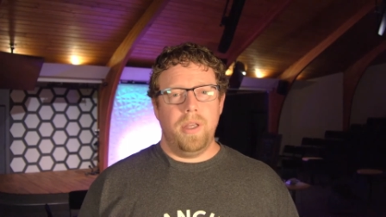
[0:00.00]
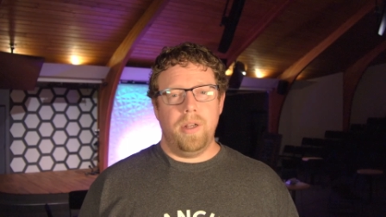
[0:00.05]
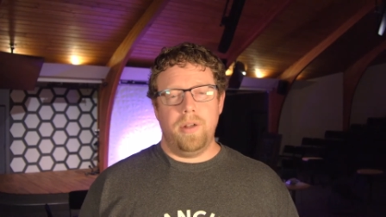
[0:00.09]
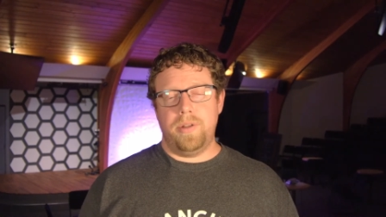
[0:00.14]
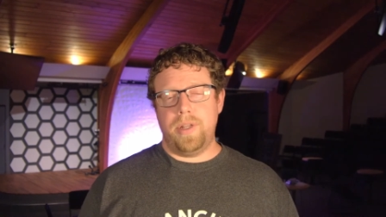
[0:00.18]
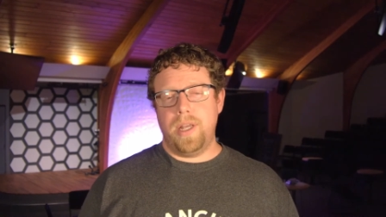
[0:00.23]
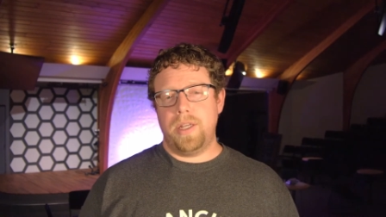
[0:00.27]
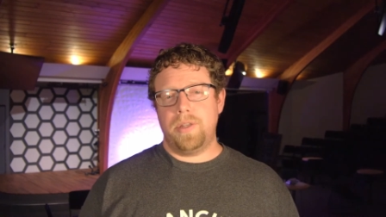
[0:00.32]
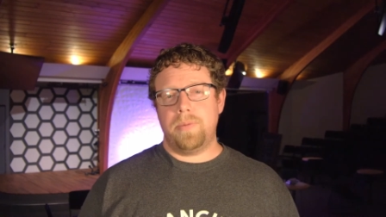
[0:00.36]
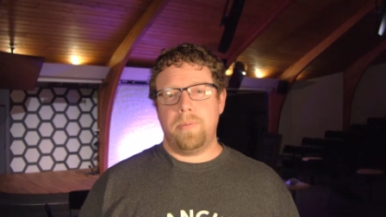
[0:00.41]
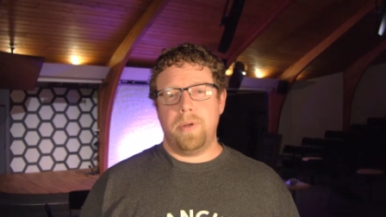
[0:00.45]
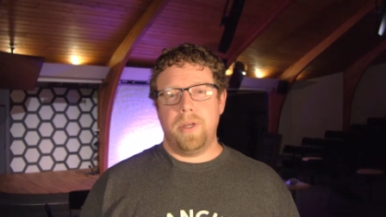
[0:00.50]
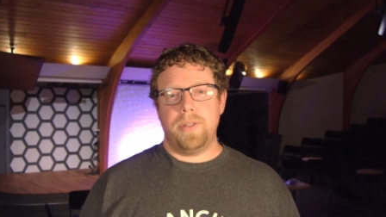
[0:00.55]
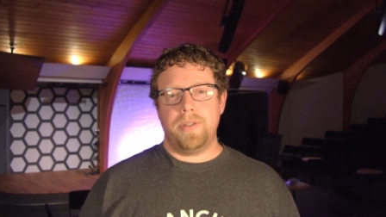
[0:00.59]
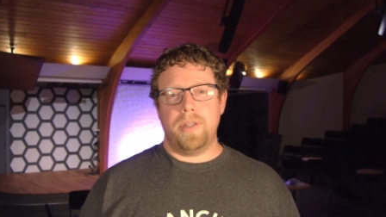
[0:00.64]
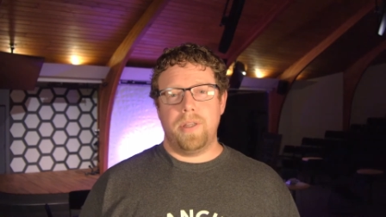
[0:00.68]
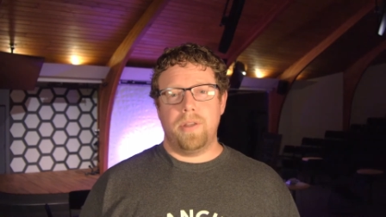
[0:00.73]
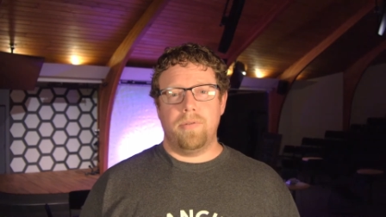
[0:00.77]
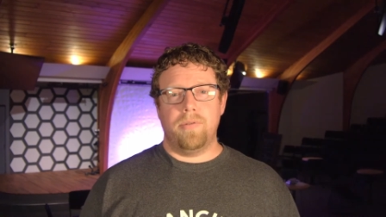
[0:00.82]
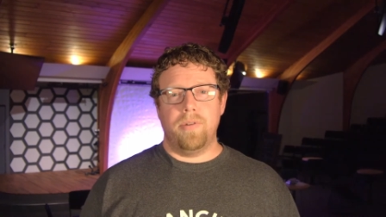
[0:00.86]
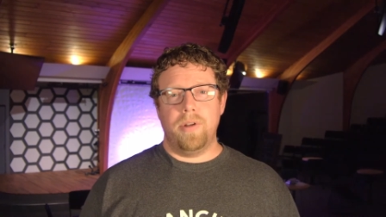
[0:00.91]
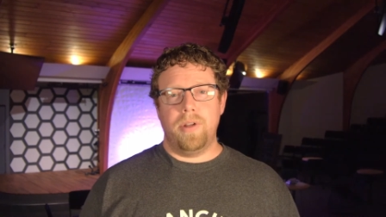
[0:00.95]
It takes place
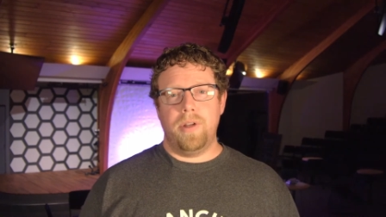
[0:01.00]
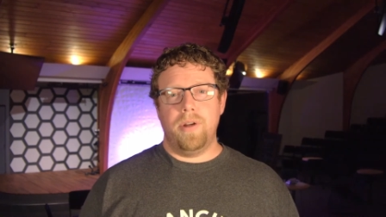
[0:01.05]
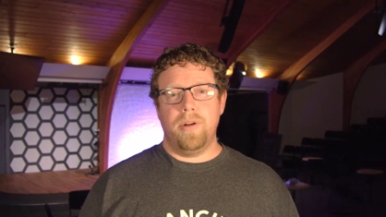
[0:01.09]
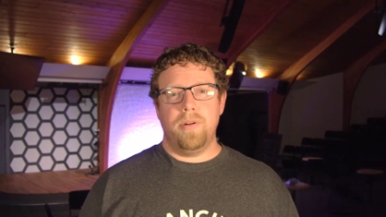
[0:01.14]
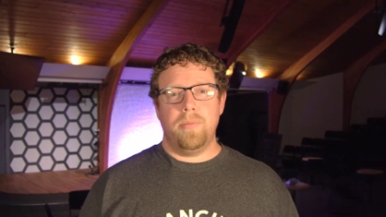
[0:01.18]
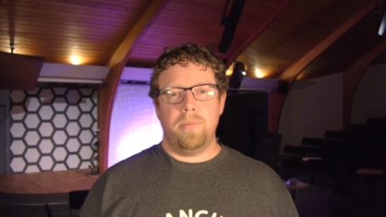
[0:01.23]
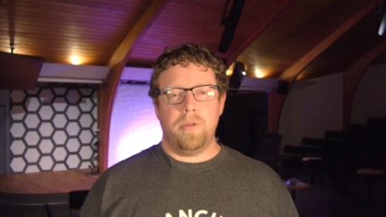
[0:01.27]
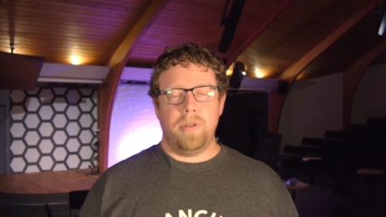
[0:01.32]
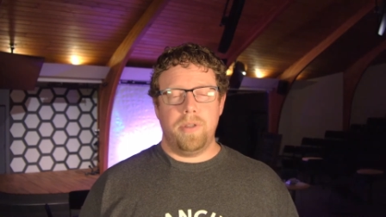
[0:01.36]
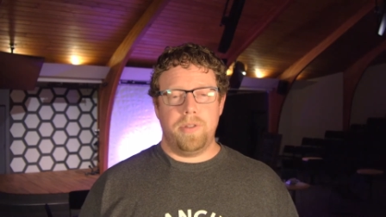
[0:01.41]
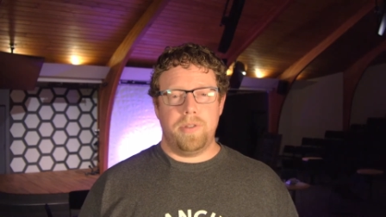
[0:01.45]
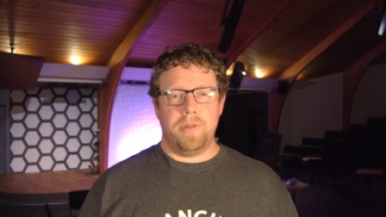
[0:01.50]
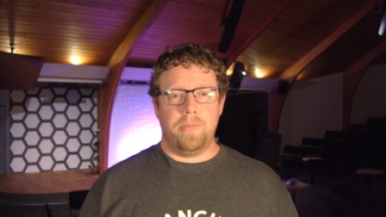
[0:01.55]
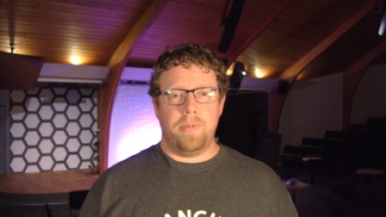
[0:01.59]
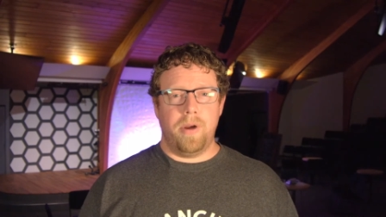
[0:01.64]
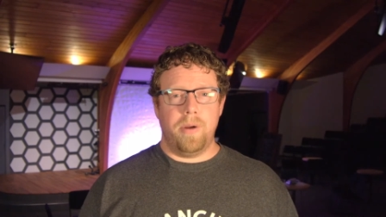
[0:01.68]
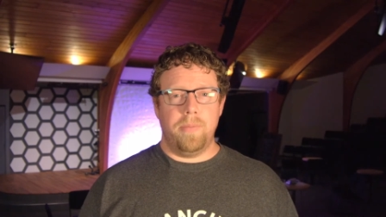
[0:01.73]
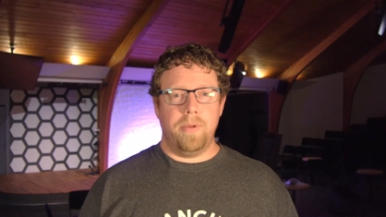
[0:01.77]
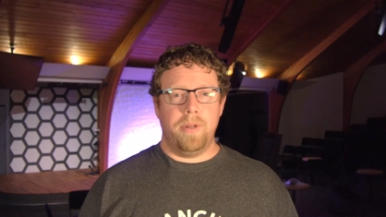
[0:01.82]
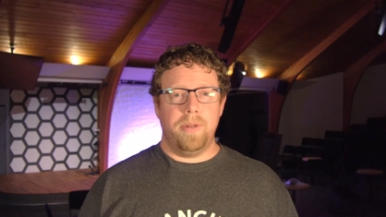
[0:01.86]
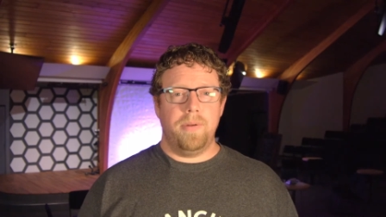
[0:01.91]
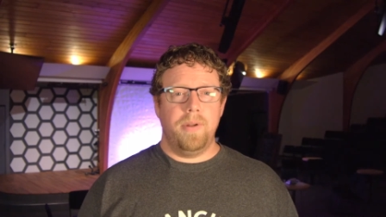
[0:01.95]
at the Rainier Police
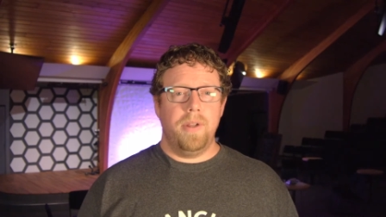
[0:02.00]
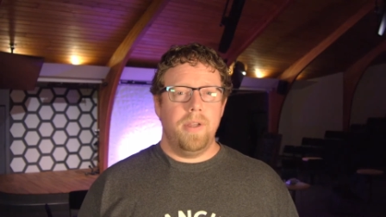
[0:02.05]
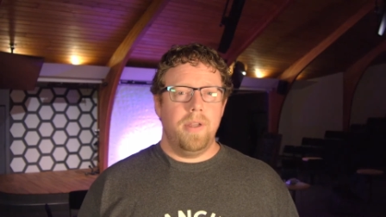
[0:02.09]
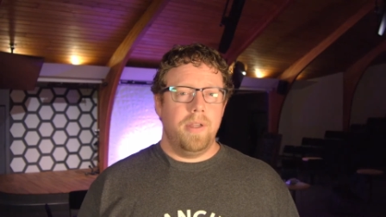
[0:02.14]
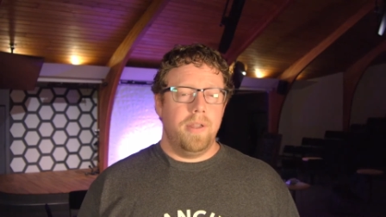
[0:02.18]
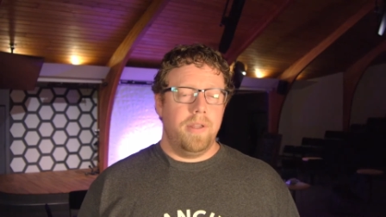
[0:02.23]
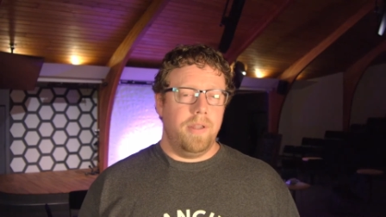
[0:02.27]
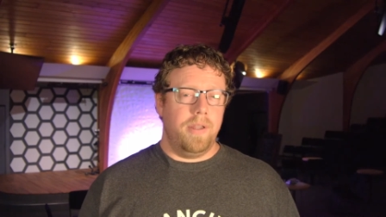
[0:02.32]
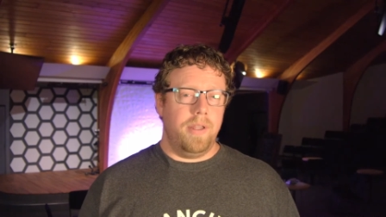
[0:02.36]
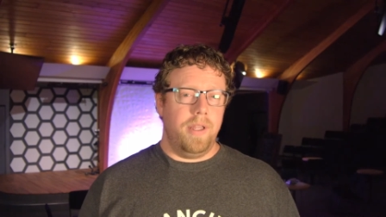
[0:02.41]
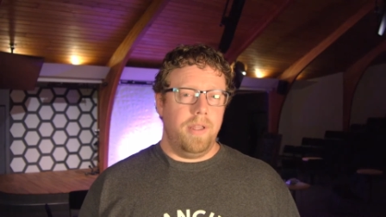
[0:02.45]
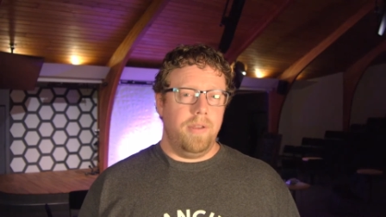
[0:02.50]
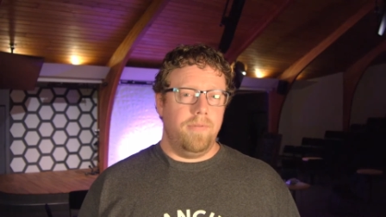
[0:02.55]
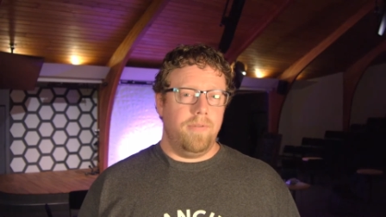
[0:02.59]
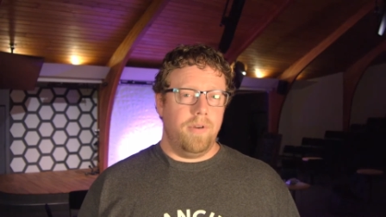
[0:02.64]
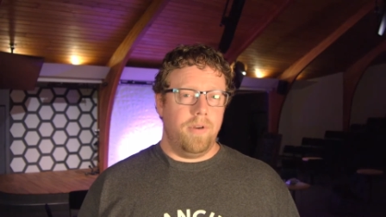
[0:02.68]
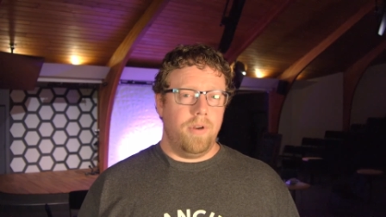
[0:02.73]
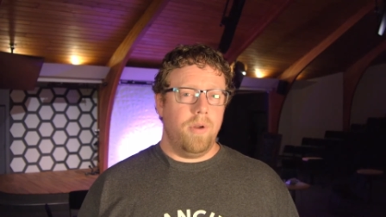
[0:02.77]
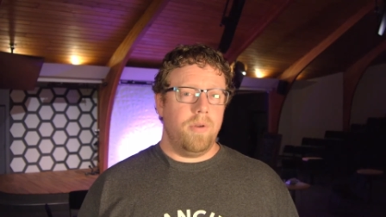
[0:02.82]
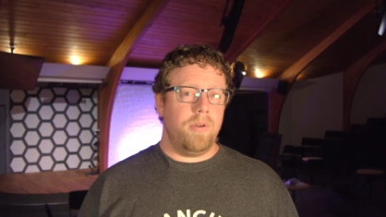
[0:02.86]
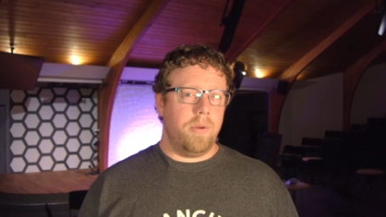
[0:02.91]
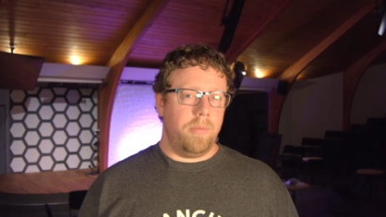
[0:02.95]
Department the
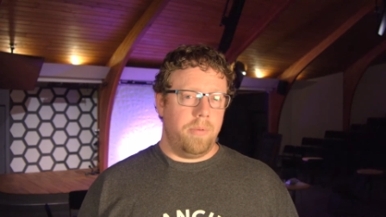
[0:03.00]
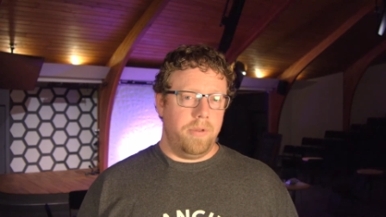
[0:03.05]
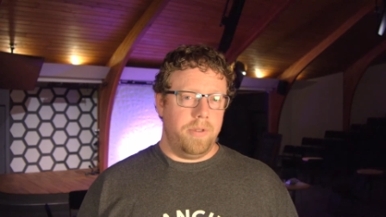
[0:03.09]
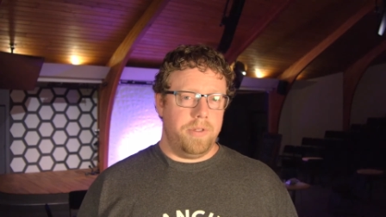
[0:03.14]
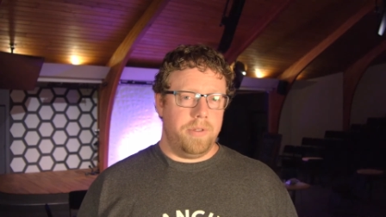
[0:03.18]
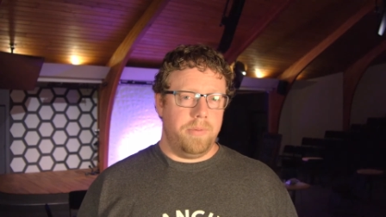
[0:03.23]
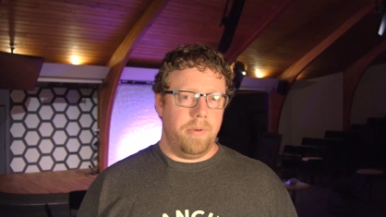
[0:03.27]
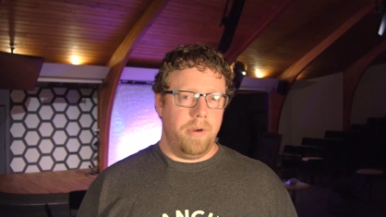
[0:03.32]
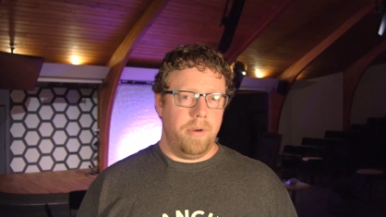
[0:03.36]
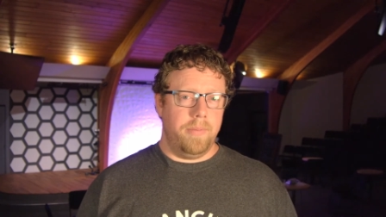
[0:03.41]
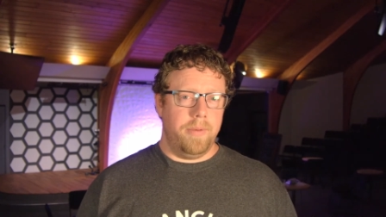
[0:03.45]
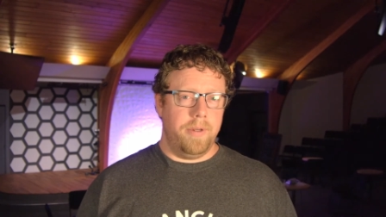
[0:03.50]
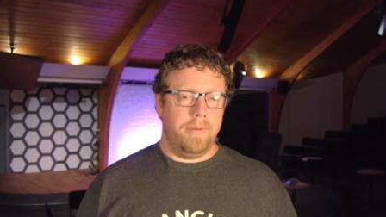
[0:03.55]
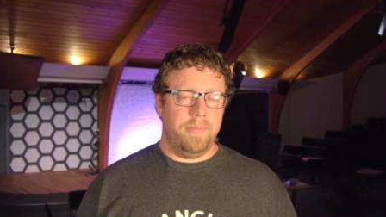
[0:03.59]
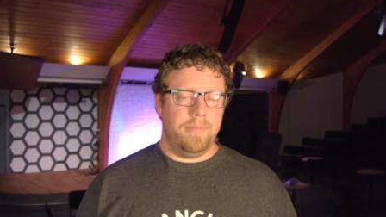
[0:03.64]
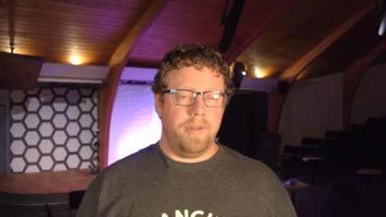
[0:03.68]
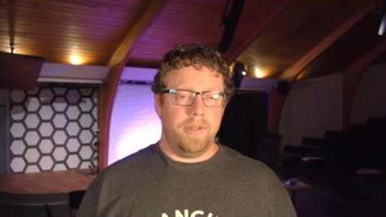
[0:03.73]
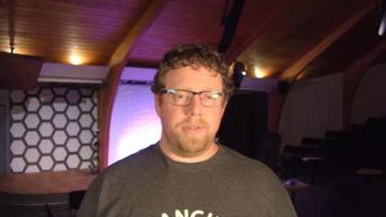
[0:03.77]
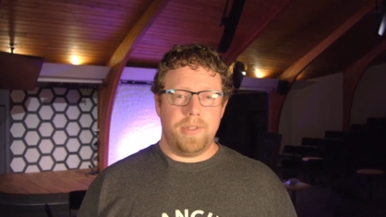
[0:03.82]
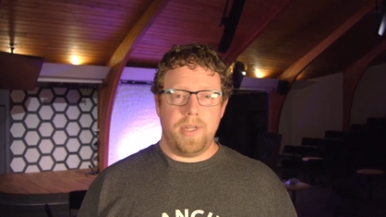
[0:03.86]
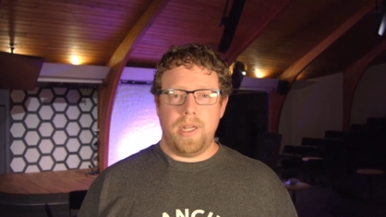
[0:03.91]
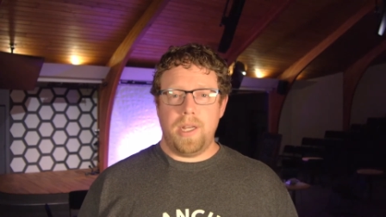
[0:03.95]
Vernonia Police
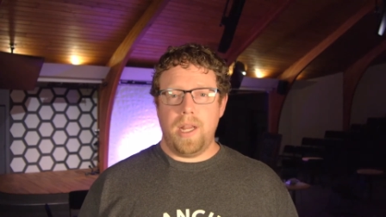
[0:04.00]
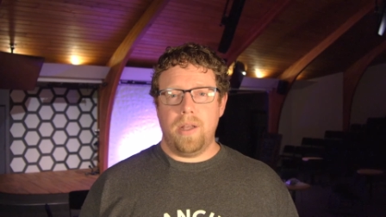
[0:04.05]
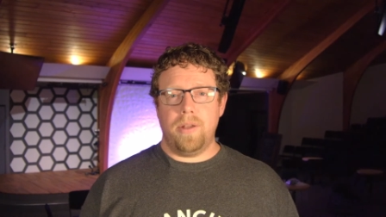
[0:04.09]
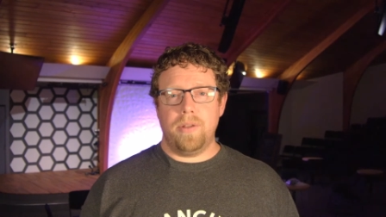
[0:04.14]
Department, the St.